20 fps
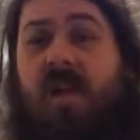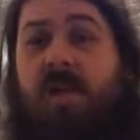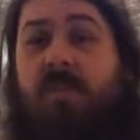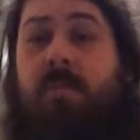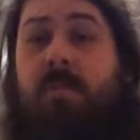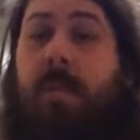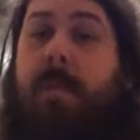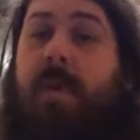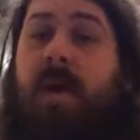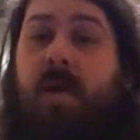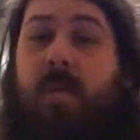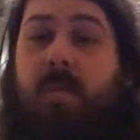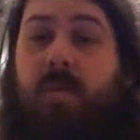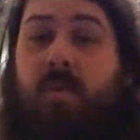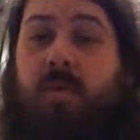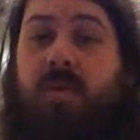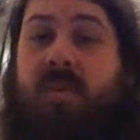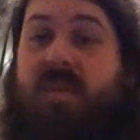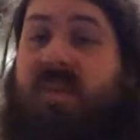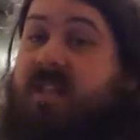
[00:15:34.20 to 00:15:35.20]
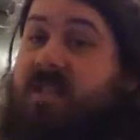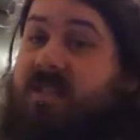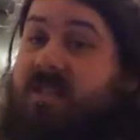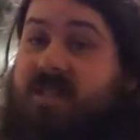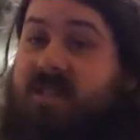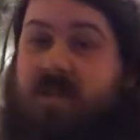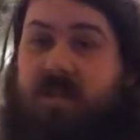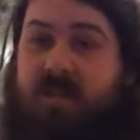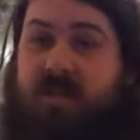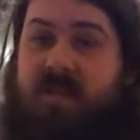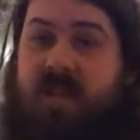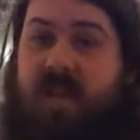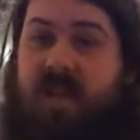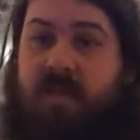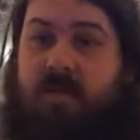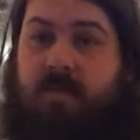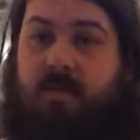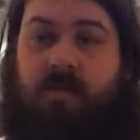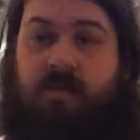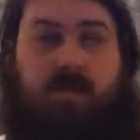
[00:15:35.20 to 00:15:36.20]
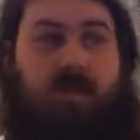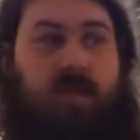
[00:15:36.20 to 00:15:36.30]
my pedal board is still the same.